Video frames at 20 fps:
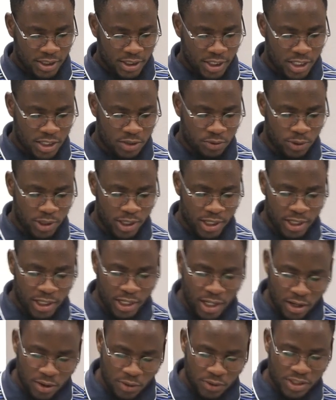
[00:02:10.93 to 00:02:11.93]
and we
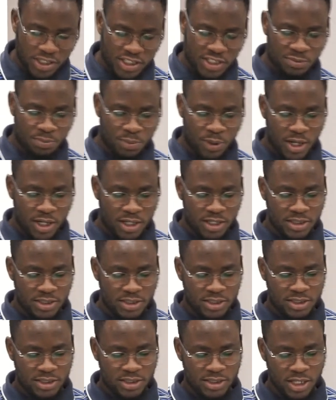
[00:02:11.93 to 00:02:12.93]
allow this
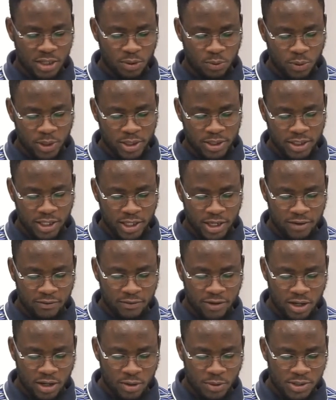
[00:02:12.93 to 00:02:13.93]
pain to take
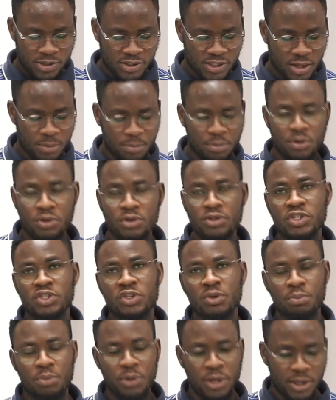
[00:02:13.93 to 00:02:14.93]
whatever we're supposed
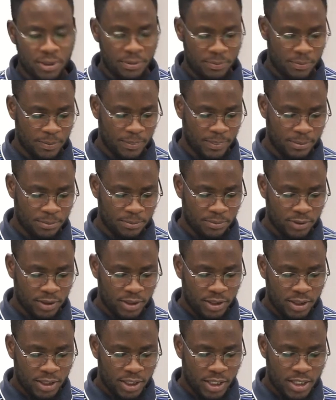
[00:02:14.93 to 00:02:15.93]
to be.
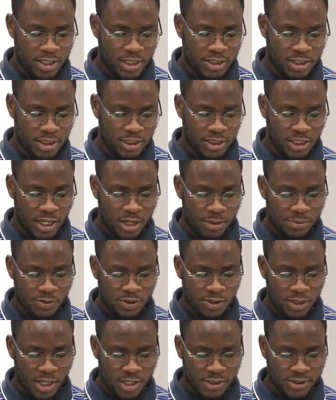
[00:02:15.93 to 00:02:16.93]
And it
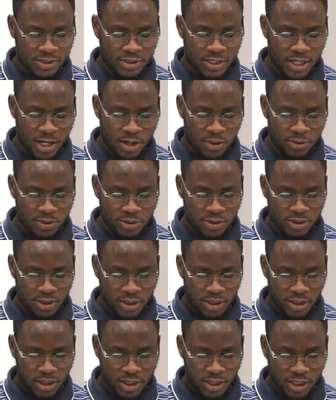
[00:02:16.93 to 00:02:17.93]
keeps us
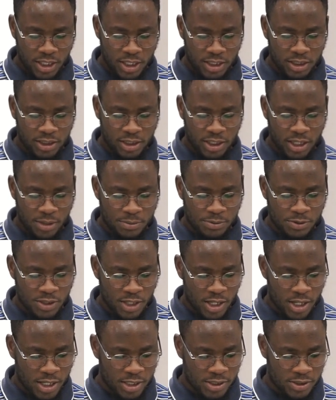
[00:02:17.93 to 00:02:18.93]
down, it
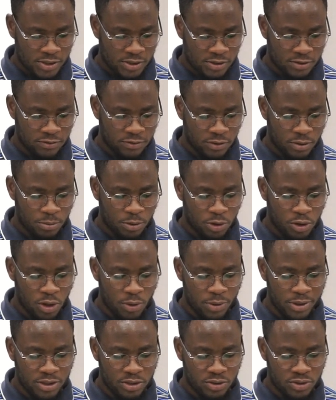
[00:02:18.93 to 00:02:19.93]
keeps us from
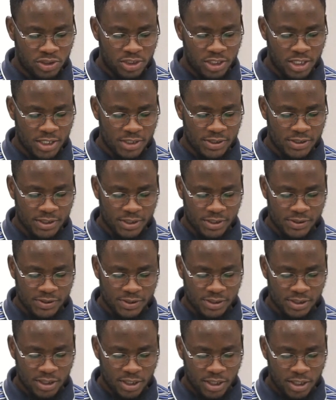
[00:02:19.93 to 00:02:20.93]
going to
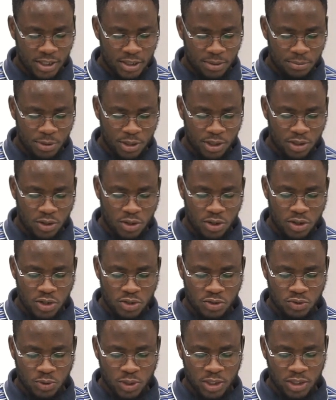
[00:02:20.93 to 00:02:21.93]
Jesus,
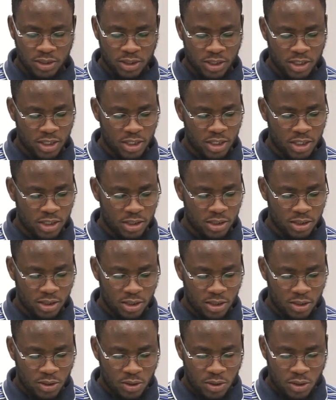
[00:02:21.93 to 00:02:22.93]
because we
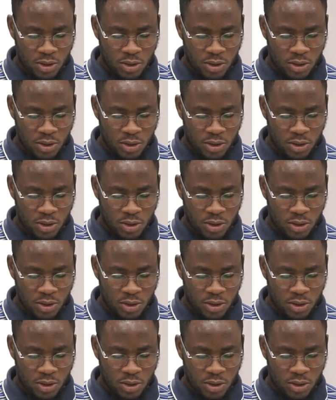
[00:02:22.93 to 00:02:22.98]
think